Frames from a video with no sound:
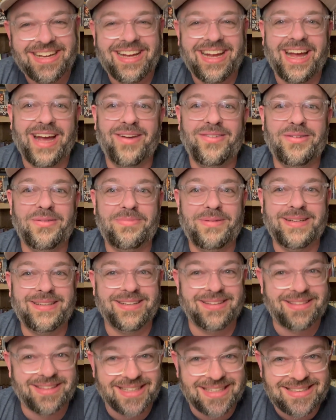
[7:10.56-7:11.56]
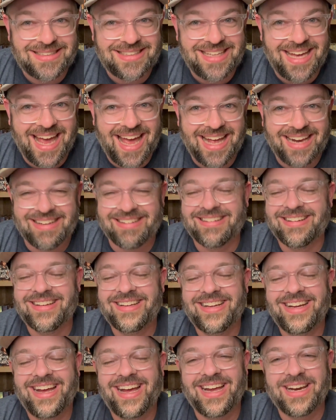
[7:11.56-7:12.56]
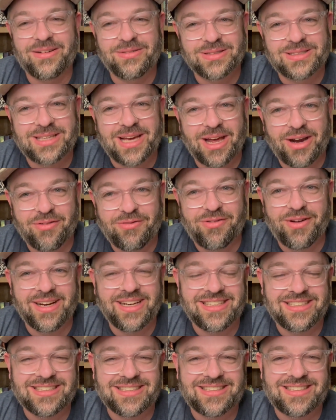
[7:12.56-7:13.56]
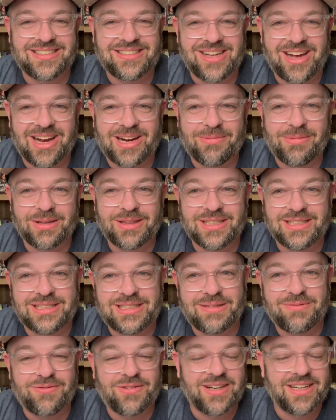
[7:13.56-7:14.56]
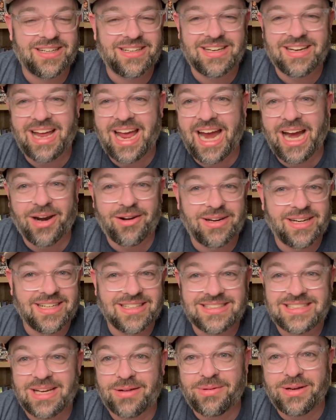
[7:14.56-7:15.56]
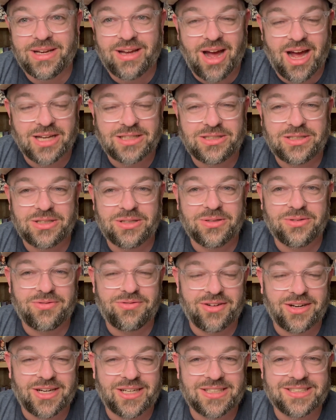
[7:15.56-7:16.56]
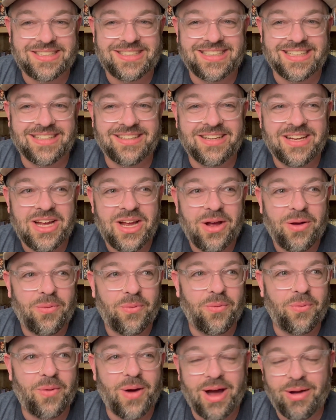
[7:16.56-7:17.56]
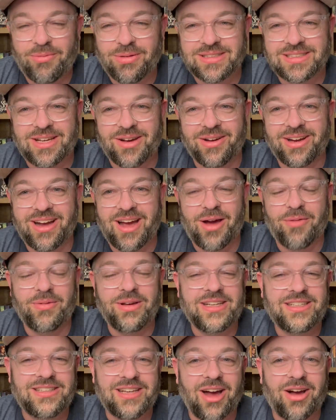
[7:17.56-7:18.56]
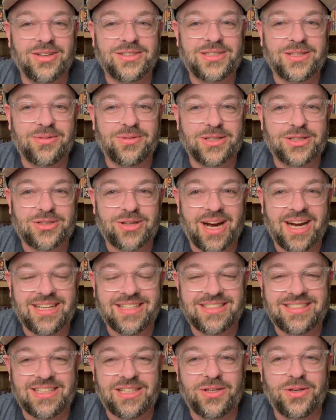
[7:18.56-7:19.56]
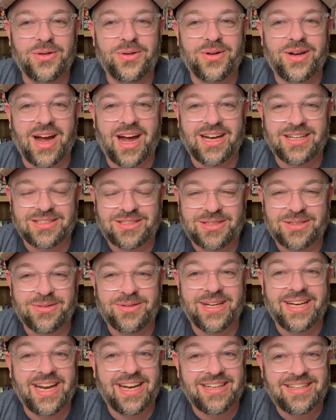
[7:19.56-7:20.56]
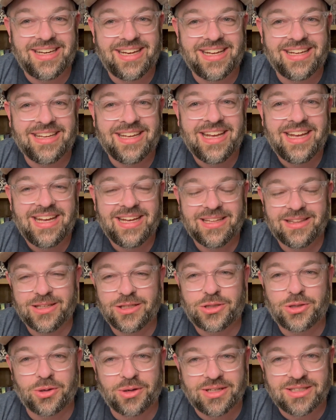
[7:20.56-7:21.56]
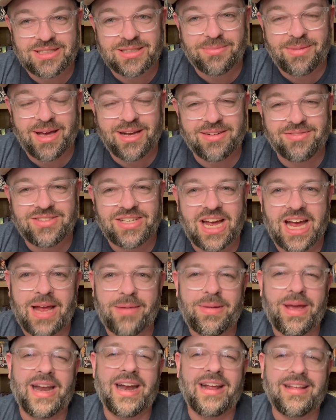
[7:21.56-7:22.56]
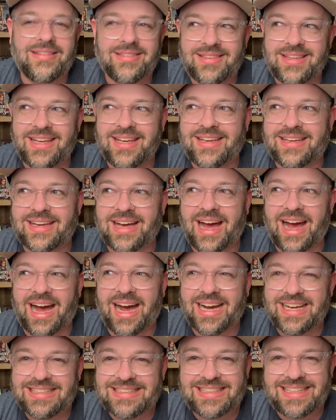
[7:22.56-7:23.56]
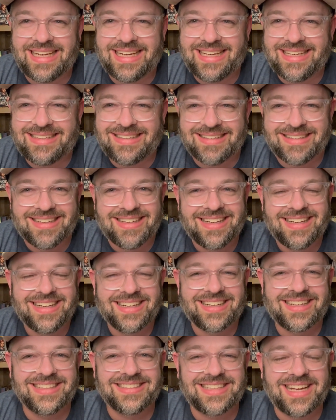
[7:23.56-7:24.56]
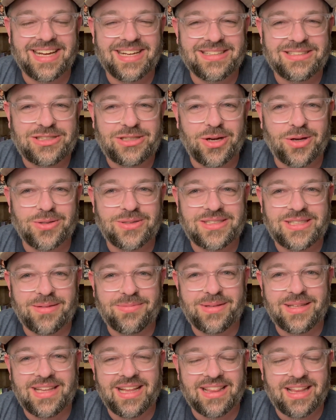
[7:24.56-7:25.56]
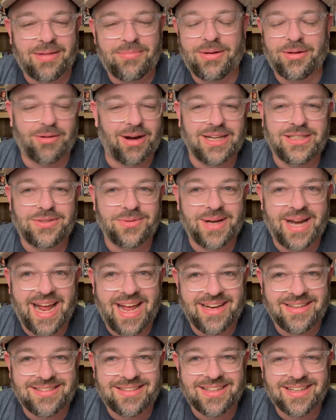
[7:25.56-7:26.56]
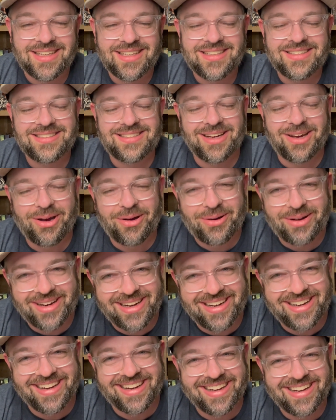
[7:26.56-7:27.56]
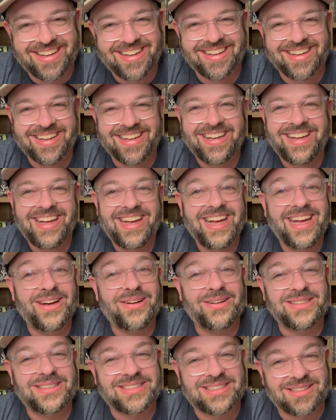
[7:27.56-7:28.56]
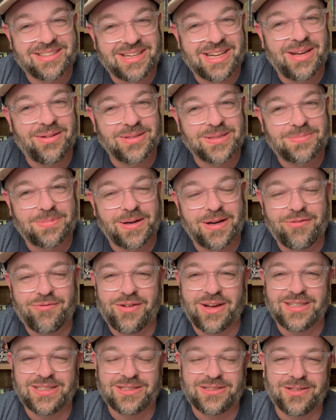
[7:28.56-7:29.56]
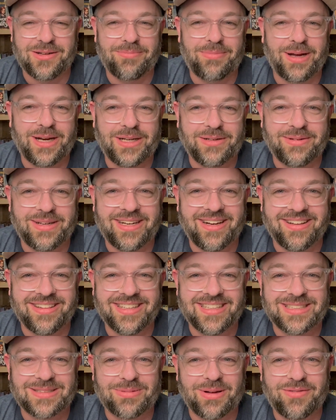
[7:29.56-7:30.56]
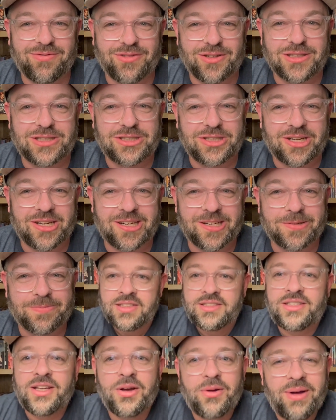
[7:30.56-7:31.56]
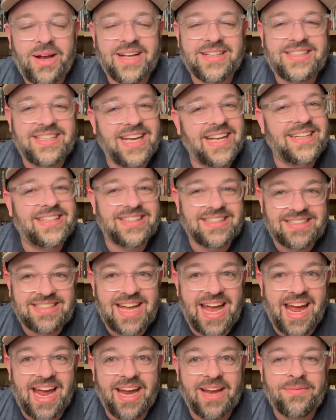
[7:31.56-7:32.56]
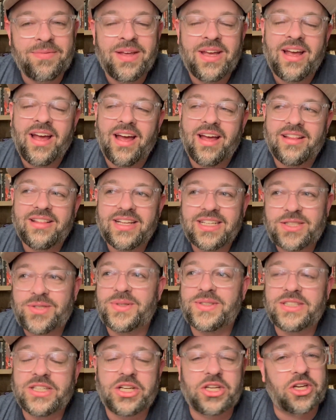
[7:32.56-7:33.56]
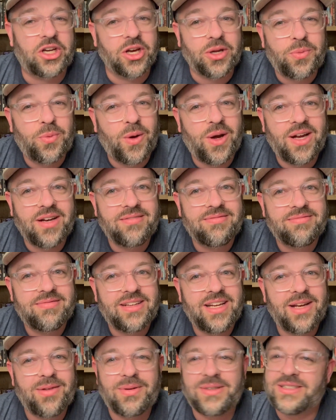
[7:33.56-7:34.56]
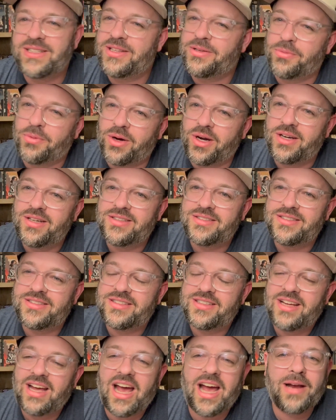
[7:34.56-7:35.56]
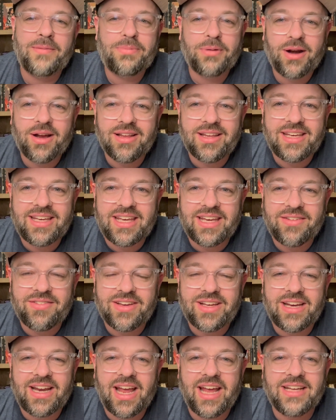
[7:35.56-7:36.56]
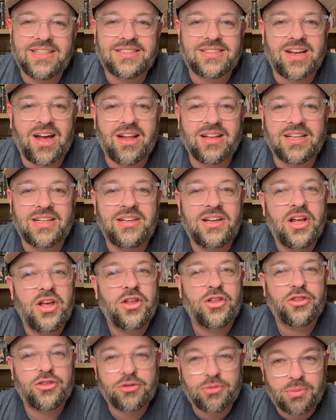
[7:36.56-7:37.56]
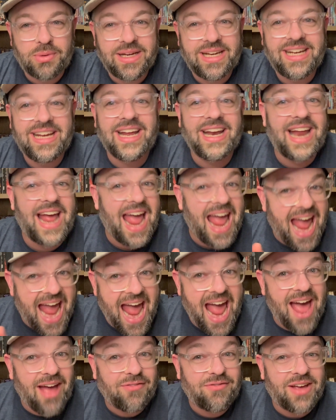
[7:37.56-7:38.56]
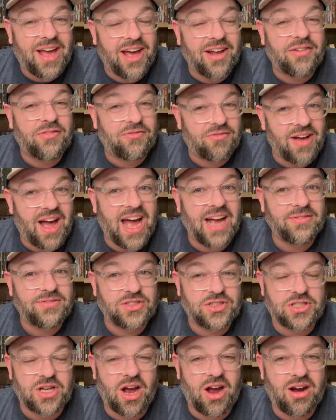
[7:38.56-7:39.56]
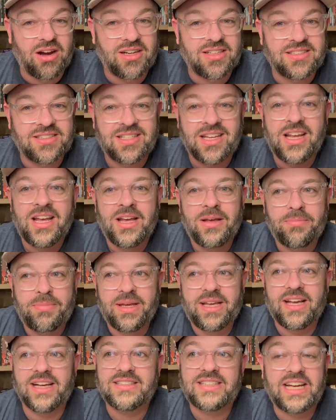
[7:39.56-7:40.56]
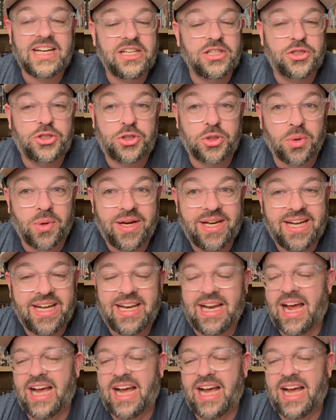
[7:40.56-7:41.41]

Have you been to this yet? And it was kind of funny just to talk about the different areas that we got to first and what was going on. We also were trying to see who got to an ending in the shortest amount of time. And I think I did, because I chose something that led me right to an end. So it was pretty fun to do a buddy read on this one for sure. So at the end of the day, this was a good one. It wasn't the worst. I'd probably give it a solid 3.5 out of 5 stars because I enjoyed it.